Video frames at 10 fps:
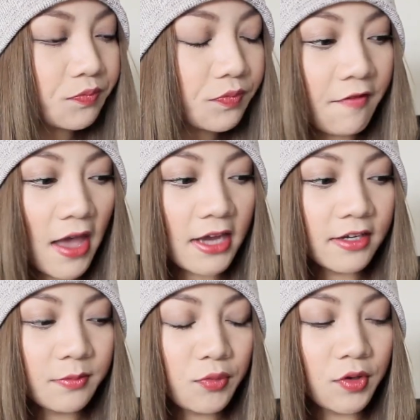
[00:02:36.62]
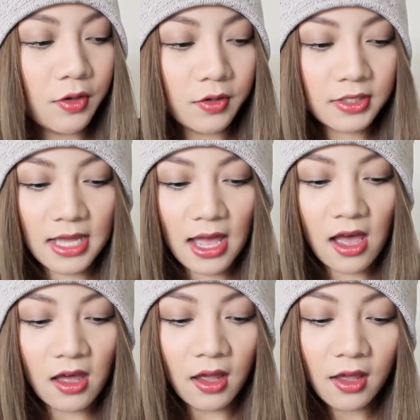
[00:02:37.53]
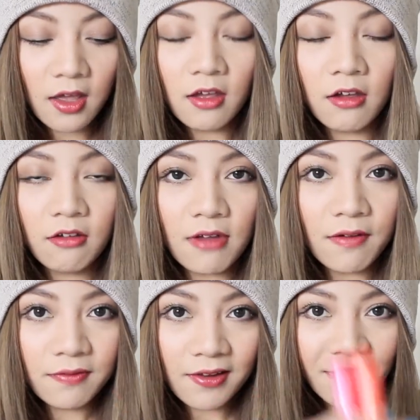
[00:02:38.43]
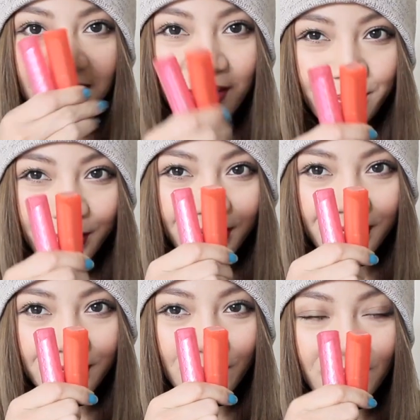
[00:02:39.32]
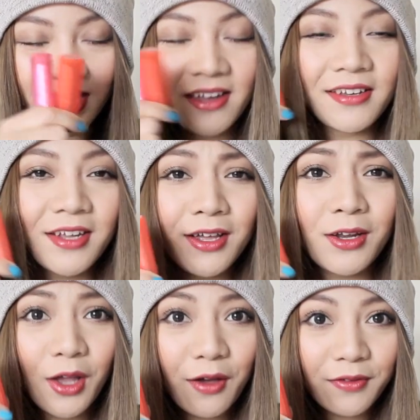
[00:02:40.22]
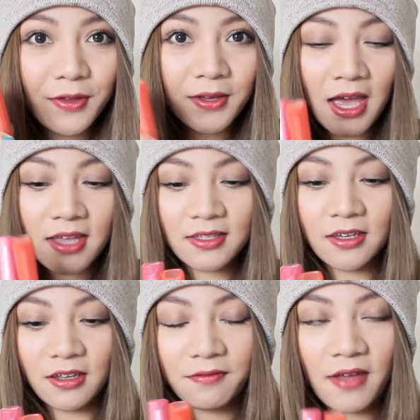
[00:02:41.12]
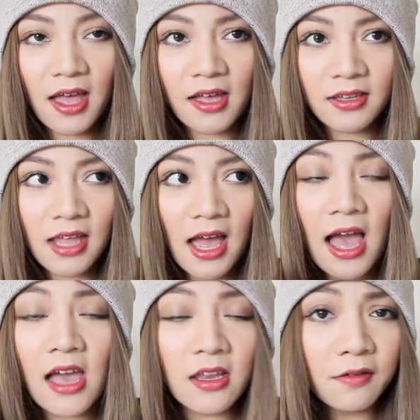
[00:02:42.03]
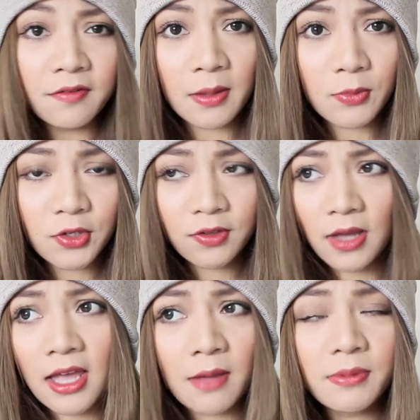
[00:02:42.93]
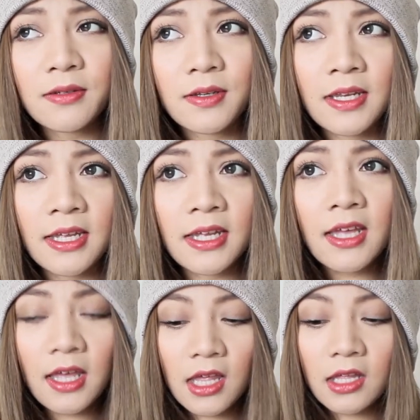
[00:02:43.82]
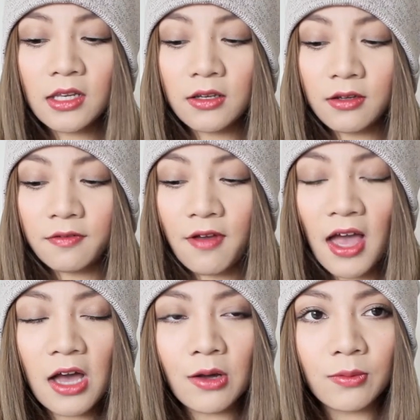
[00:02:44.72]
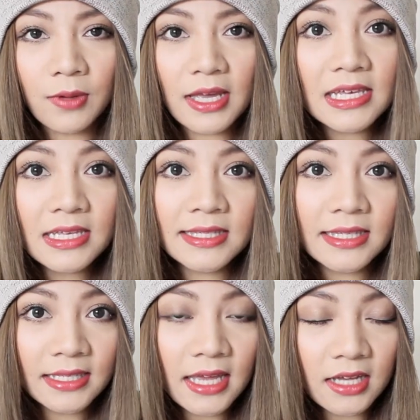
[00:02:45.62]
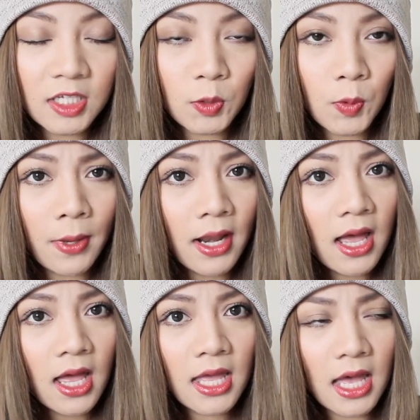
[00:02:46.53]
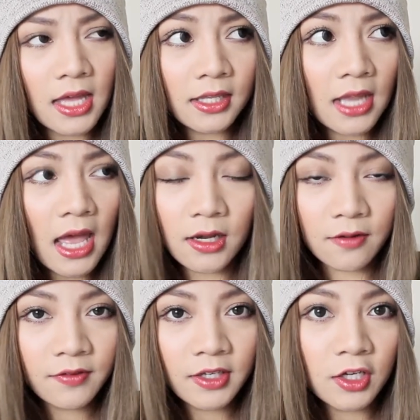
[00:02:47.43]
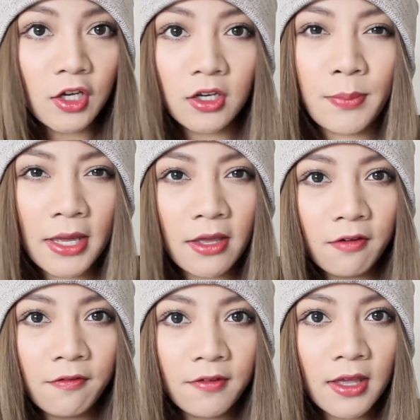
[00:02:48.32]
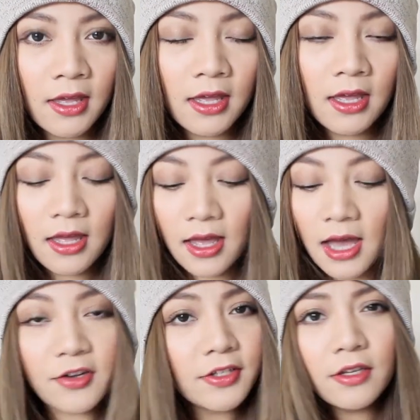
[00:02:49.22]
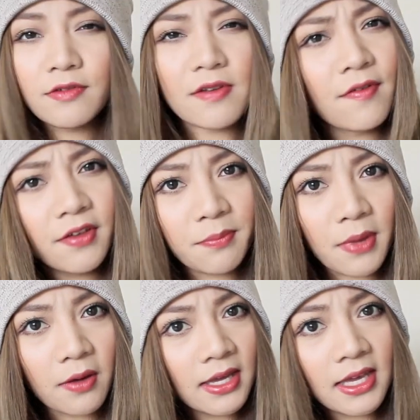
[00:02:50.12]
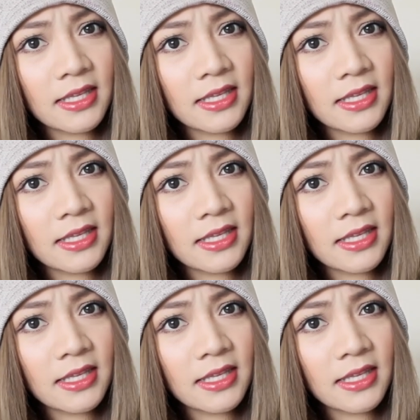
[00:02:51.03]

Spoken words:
Third product are Revlon lip butters, which I know a lot of you guys love, and I love them too. I absolutely love how easy they are to apply, and I love the colour payoff. I just love everything about it.